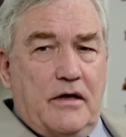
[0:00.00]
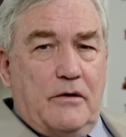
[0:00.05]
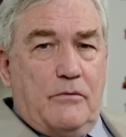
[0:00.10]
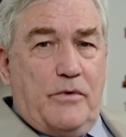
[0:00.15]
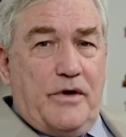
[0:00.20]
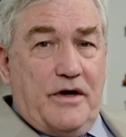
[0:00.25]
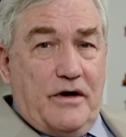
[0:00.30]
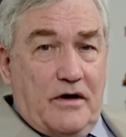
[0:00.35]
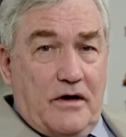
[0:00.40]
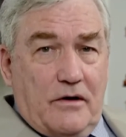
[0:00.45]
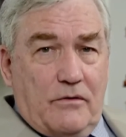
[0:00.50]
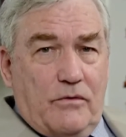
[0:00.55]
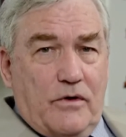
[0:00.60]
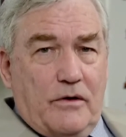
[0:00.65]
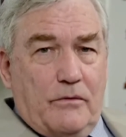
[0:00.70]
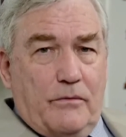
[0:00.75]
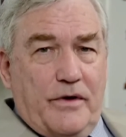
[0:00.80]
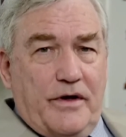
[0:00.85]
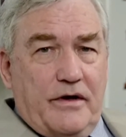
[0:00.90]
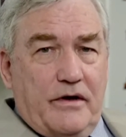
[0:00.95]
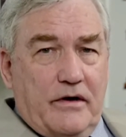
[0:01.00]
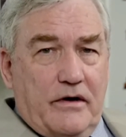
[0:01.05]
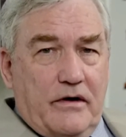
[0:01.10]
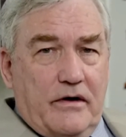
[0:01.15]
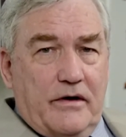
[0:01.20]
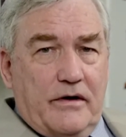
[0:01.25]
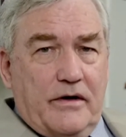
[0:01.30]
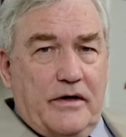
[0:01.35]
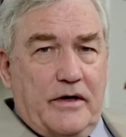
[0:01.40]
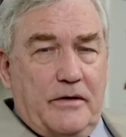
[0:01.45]
We are where we are,
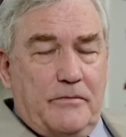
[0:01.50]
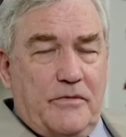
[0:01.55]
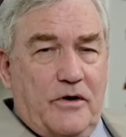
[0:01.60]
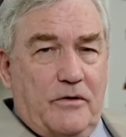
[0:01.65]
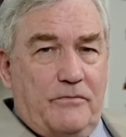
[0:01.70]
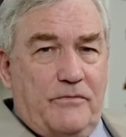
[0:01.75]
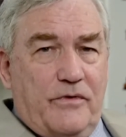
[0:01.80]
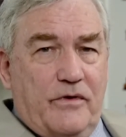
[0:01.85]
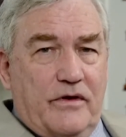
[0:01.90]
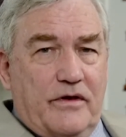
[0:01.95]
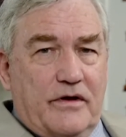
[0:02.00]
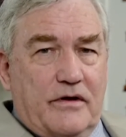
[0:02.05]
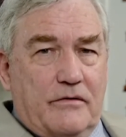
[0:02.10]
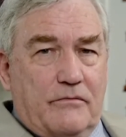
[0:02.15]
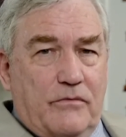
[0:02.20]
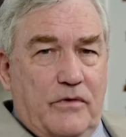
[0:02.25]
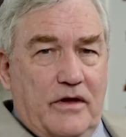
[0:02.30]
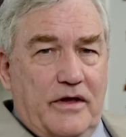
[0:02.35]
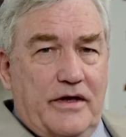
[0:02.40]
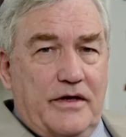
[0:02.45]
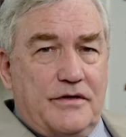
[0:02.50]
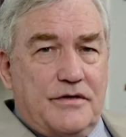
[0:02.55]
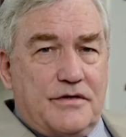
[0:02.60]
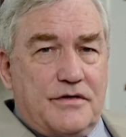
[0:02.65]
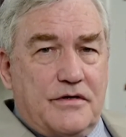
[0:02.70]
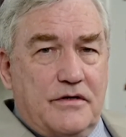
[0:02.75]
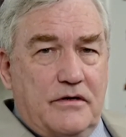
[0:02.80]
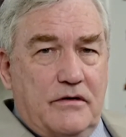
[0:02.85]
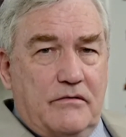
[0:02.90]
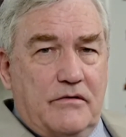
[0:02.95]
and I'm hopeful that it will end
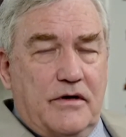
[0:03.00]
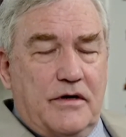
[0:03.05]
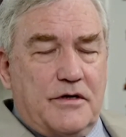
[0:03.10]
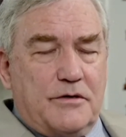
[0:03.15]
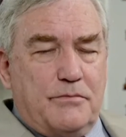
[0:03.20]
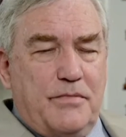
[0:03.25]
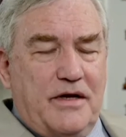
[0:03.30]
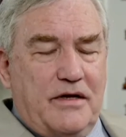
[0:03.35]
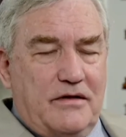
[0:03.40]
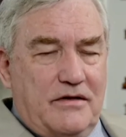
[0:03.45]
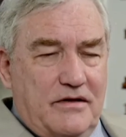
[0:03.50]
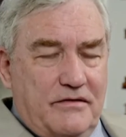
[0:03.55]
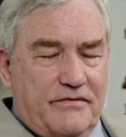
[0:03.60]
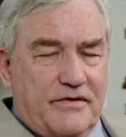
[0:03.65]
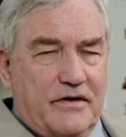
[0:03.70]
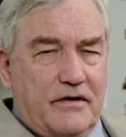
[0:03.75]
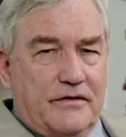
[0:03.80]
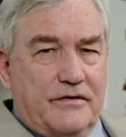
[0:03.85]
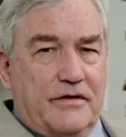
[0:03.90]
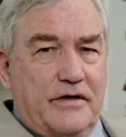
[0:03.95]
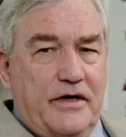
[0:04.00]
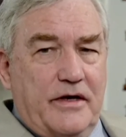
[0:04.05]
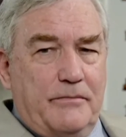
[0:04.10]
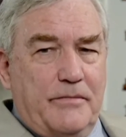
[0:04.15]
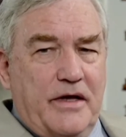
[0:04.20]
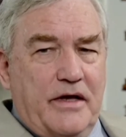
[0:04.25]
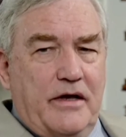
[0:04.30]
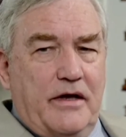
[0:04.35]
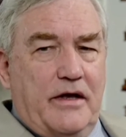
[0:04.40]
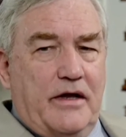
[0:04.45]
soon. It has been a difficult time,
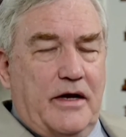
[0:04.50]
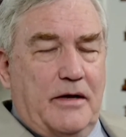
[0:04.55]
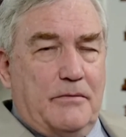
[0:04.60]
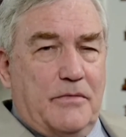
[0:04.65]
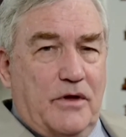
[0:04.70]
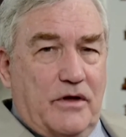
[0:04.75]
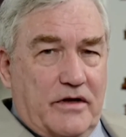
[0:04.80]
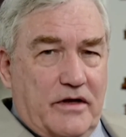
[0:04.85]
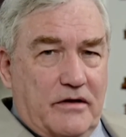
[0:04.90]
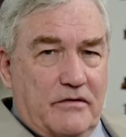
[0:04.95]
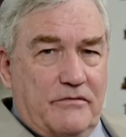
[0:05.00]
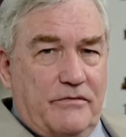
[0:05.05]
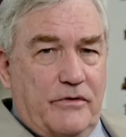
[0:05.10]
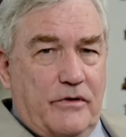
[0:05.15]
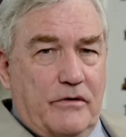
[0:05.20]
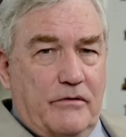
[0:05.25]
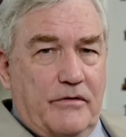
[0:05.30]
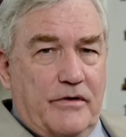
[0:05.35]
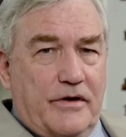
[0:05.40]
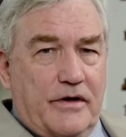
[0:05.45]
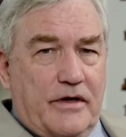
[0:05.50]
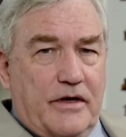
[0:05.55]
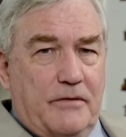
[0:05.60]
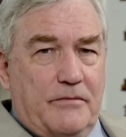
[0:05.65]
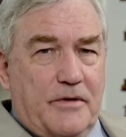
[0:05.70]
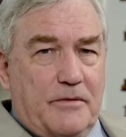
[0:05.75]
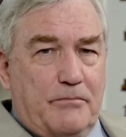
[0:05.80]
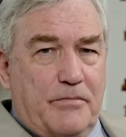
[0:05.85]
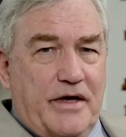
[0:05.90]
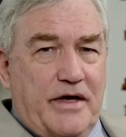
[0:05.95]
and I'm looking forward to
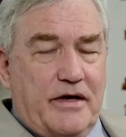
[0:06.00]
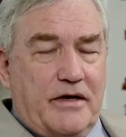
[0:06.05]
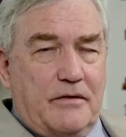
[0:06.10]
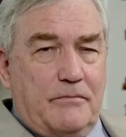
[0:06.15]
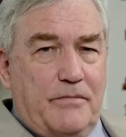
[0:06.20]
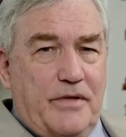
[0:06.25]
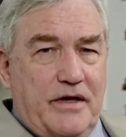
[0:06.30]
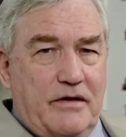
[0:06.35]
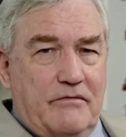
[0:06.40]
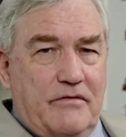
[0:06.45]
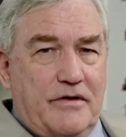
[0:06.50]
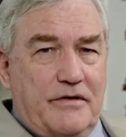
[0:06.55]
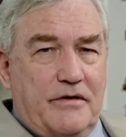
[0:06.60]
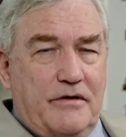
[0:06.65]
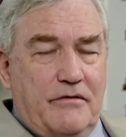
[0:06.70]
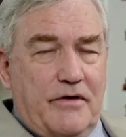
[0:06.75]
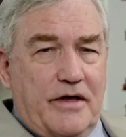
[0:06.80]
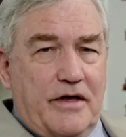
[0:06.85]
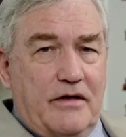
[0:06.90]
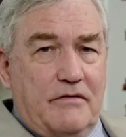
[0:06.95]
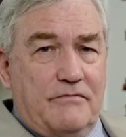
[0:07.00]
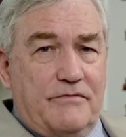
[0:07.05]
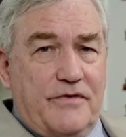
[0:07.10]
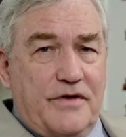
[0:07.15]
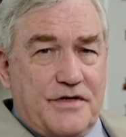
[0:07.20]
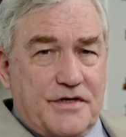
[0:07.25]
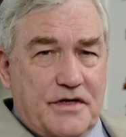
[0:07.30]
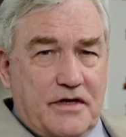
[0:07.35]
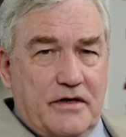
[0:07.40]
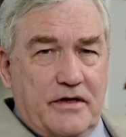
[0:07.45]
coming back and being with you again
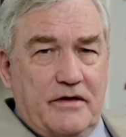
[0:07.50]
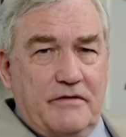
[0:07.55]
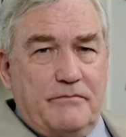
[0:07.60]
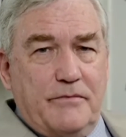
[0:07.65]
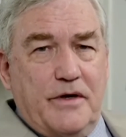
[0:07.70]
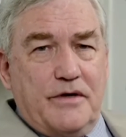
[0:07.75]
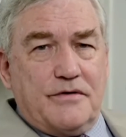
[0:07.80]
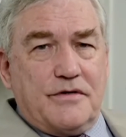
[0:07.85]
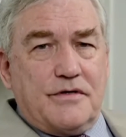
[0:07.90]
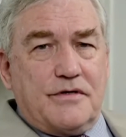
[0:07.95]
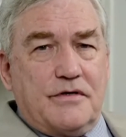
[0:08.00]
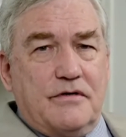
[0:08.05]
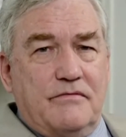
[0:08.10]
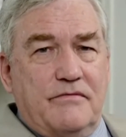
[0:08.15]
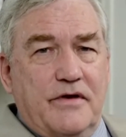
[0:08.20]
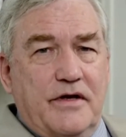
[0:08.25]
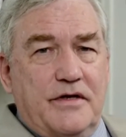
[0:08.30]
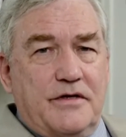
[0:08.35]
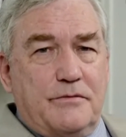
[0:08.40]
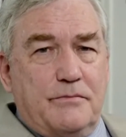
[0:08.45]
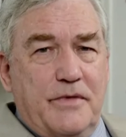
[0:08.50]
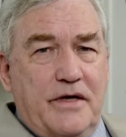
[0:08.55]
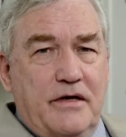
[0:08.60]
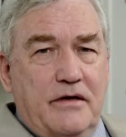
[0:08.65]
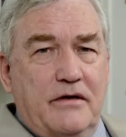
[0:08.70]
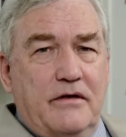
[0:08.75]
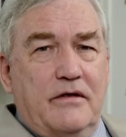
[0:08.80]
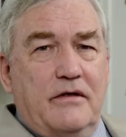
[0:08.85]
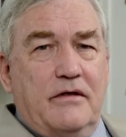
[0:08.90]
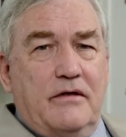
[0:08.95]
physically if Moses invites me.
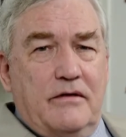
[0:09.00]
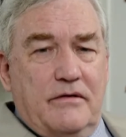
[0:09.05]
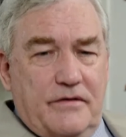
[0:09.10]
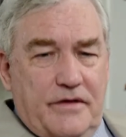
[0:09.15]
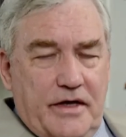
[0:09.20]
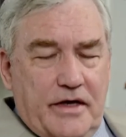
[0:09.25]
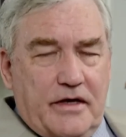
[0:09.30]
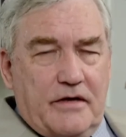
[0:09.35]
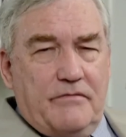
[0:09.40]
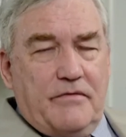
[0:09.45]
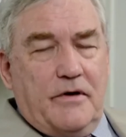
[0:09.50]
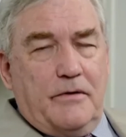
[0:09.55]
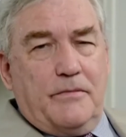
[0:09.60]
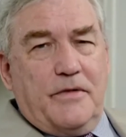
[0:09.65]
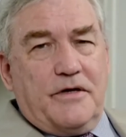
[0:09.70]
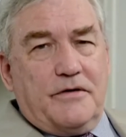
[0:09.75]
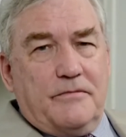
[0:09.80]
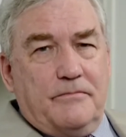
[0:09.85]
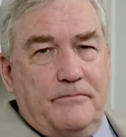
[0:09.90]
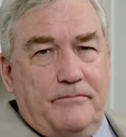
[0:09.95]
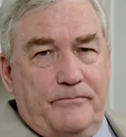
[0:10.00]
Thank you very much.